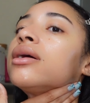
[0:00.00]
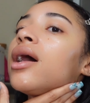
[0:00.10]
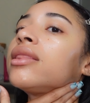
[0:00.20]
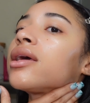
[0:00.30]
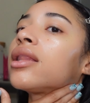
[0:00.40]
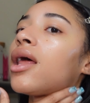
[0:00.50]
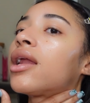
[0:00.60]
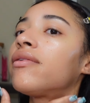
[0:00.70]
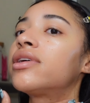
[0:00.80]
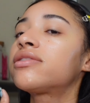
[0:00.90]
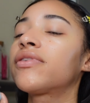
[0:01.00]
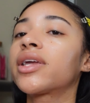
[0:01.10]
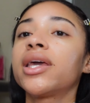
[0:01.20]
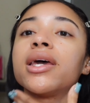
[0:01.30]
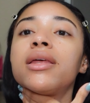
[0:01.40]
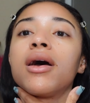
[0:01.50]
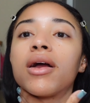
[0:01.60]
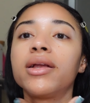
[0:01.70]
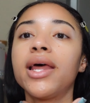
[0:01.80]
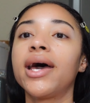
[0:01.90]
I think a lot of us forget
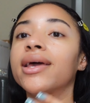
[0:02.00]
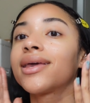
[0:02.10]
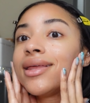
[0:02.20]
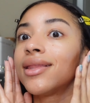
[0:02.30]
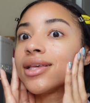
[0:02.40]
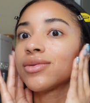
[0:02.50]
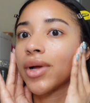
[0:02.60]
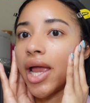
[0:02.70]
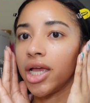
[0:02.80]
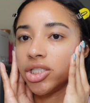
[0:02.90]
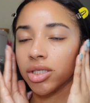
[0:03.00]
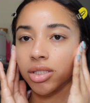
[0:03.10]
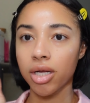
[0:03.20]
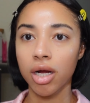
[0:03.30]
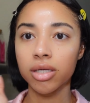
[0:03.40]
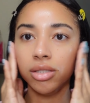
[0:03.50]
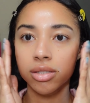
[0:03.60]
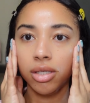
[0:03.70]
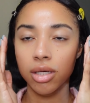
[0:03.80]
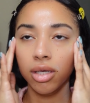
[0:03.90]
our neck, and that's where aging starts.